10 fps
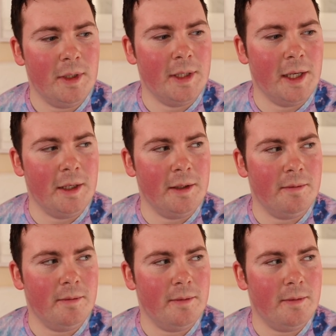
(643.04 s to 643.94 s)
I've
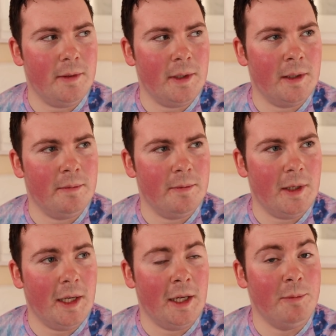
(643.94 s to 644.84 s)

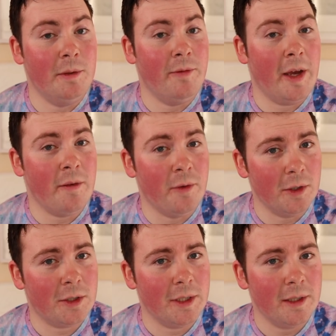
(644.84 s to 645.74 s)
been very
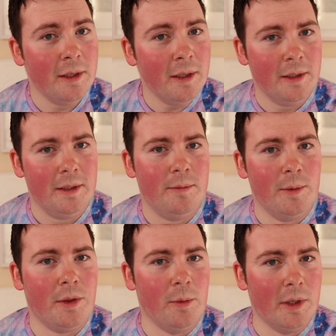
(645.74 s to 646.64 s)
fortunate
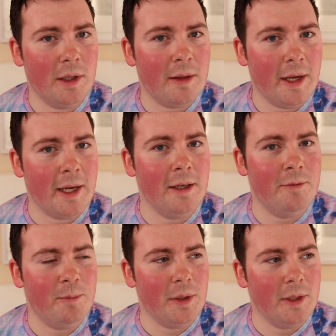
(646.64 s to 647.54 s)
with the work that
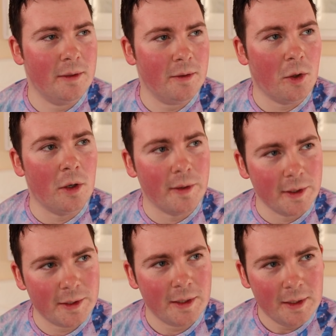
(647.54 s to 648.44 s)
I've been
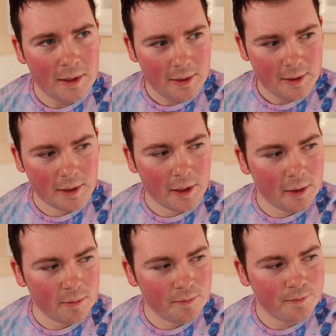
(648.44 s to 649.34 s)
offered,
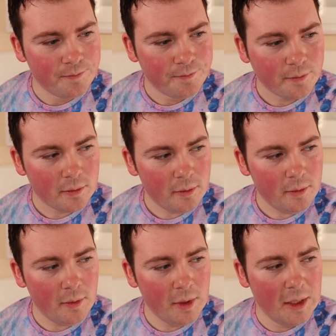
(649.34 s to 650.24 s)
and
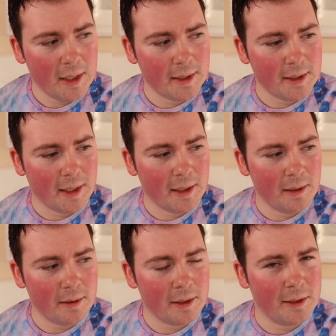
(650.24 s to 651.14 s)

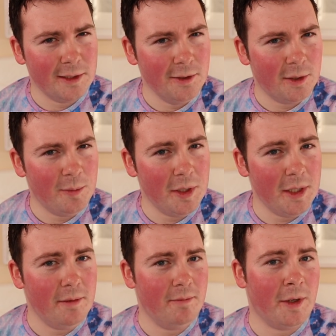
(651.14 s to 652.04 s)
I'll continue to
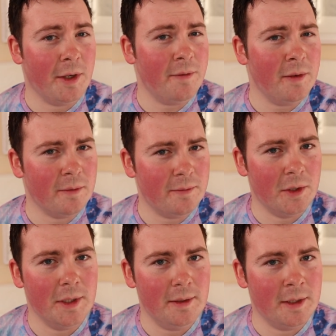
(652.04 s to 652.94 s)
be grateful
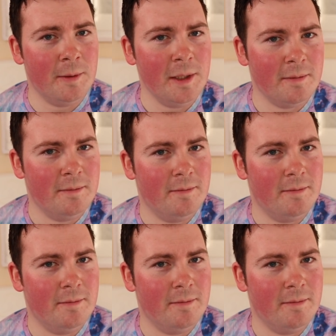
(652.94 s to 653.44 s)
for it as well.